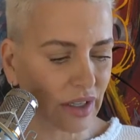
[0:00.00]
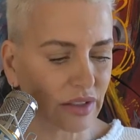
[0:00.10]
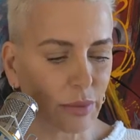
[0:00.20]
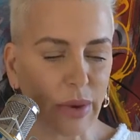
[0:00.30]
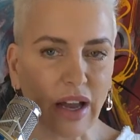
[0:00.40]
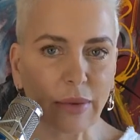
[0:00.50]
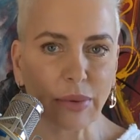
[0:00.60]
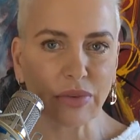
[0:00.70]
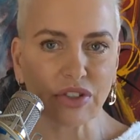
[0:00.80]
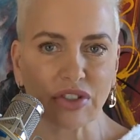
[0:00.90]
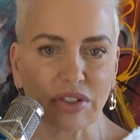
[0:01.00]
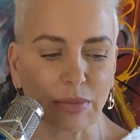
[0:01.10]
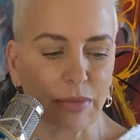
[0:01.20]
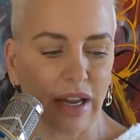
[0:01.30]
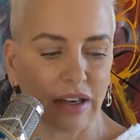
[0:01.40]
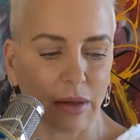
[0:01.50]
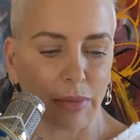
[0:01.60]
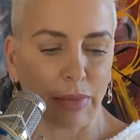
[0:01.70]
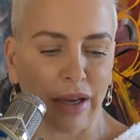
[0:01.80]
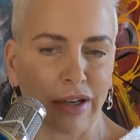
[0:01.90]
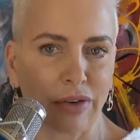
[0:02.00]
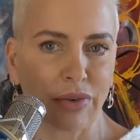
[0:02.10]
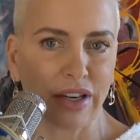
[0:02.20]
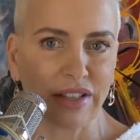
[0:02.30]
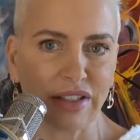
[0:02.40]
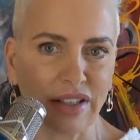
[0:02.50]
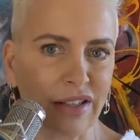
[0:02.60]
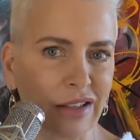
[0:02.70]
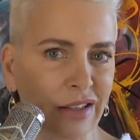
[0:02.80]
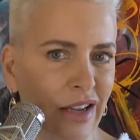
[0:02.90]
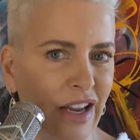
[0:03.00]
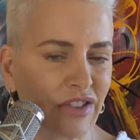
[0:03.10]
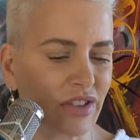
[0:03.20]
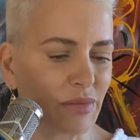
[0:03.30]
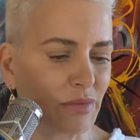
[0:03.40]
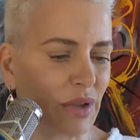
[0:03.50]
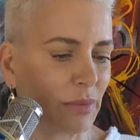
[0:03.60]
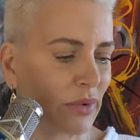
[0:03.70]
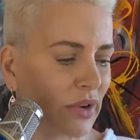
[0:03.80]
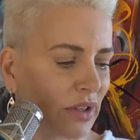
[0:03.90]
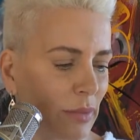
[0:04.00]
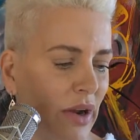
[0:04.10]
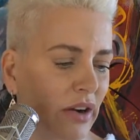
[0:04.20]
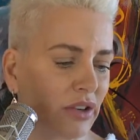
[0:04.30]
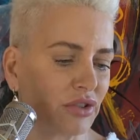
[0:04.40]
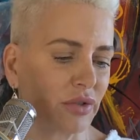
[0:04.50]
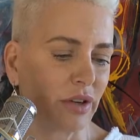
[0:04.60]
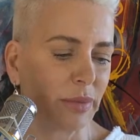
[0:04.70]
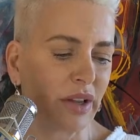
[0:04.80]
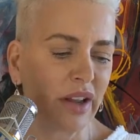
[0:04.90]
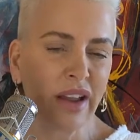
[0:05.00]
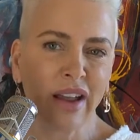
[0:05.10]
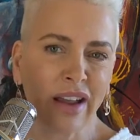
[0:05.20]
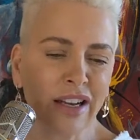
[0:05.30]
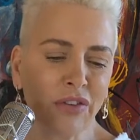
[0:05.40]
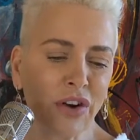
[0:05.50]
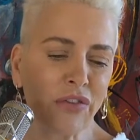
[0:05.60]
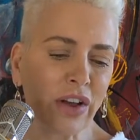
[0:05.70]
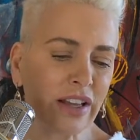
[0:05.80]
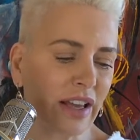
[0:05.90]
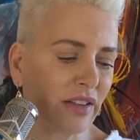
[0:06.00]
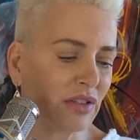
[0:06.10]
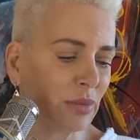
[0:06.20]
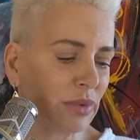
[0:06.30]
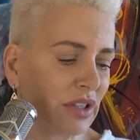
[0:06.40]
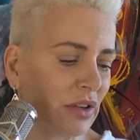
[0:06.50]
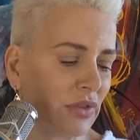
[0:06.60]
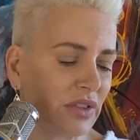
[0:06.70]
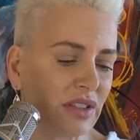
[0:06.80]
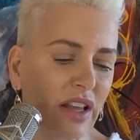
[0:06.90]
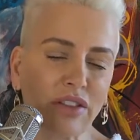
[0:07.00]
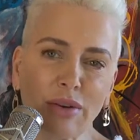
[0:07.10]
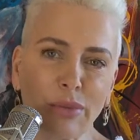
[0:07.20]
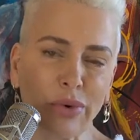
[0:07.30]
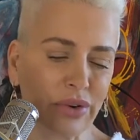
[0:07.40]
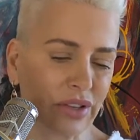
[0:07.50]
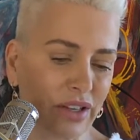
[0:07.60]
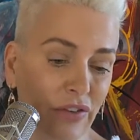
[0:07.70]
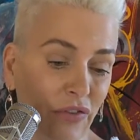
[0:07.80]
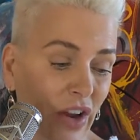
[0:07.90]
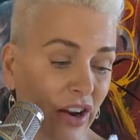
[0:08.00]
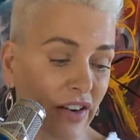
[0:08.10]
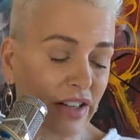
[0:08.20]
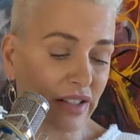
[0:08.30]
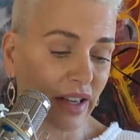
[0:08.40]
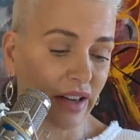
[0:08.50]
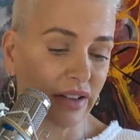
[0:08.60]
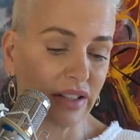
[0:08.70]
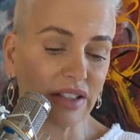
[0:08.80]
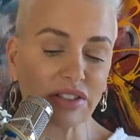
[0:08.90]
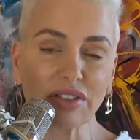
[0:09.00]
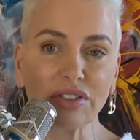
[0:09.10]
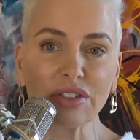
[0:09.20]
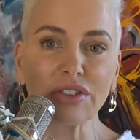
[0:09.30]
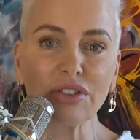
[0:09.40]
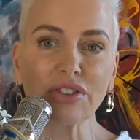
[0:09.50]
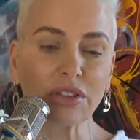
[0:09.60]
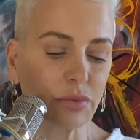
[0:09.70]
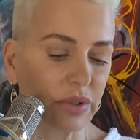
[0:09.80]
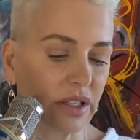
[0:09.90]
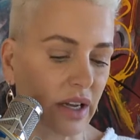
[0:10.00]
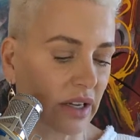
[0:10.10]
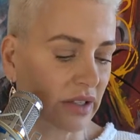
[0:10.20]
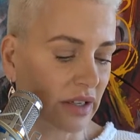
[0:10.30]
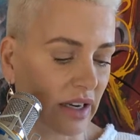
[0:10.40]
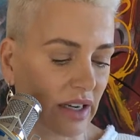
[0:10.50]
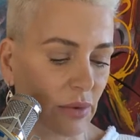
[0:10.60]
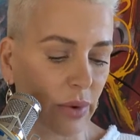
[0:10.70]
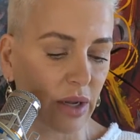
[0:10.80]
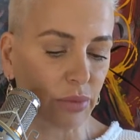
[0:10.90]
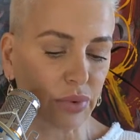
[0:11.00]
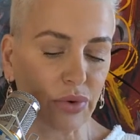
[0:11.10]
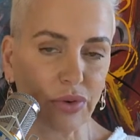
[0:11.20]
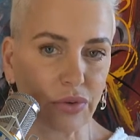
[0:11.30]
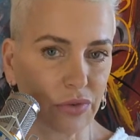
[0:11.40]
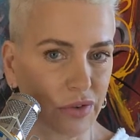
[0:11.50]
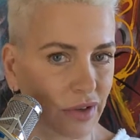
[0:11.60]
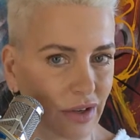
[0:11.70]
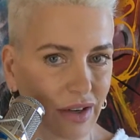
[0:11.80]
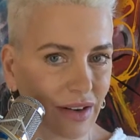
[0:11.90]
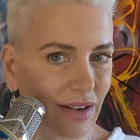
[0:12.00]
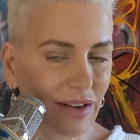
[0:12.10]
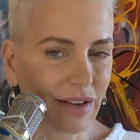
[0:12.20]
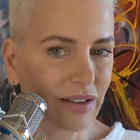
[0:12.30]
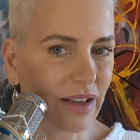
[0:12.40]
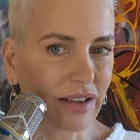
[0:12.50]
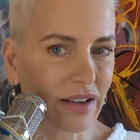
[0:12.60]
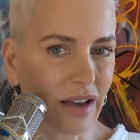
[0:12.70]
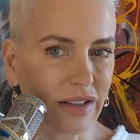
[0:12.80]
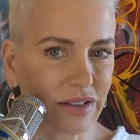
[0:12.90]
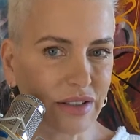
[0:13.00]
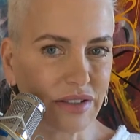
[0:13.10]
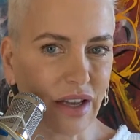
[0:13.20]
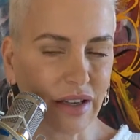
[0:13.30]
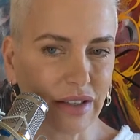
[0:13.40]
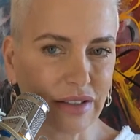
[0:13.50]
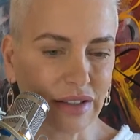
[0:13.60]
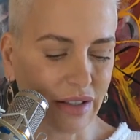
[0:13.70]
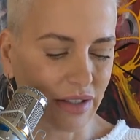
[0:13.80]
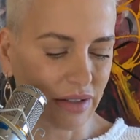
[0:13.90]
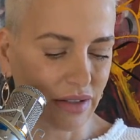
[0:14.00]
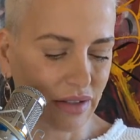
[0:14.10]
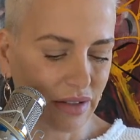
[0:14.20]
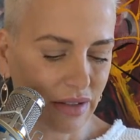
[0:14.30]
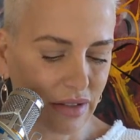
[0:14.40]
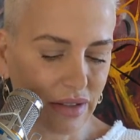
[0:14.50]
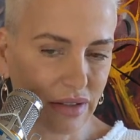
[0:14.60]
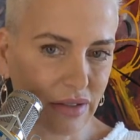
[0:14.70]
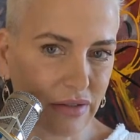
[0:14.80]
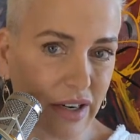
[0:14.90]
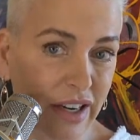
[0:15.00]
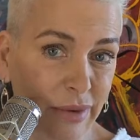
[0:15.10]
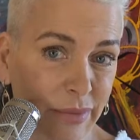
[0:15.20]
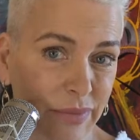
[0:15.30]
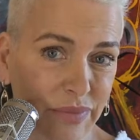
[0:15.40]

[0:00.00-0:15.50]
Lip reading: that the Bible was just made up by crazy ancient people on a power trip, and even if I came to believe it was nothing more than a fairy tale, this conclusion would not in any way prove that God does not exist, right?